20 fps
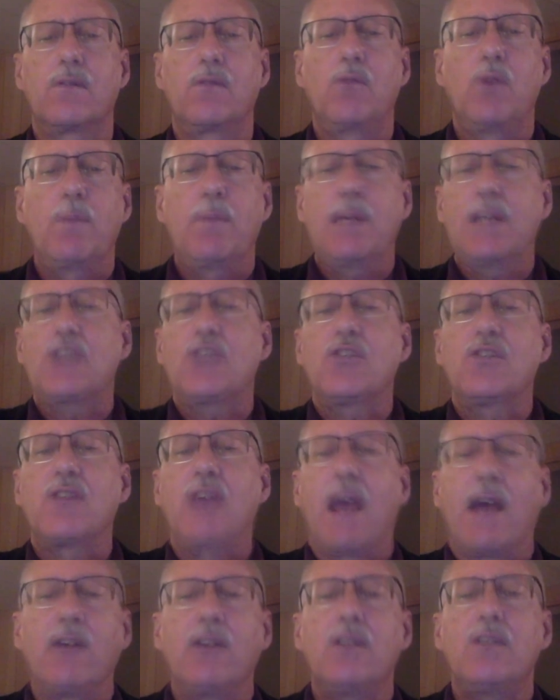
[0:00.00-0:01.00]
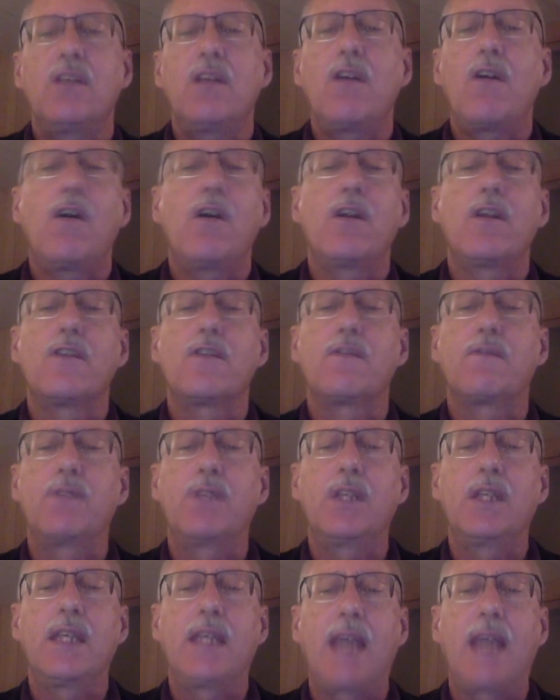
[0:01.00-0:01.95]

We picture talented artists filling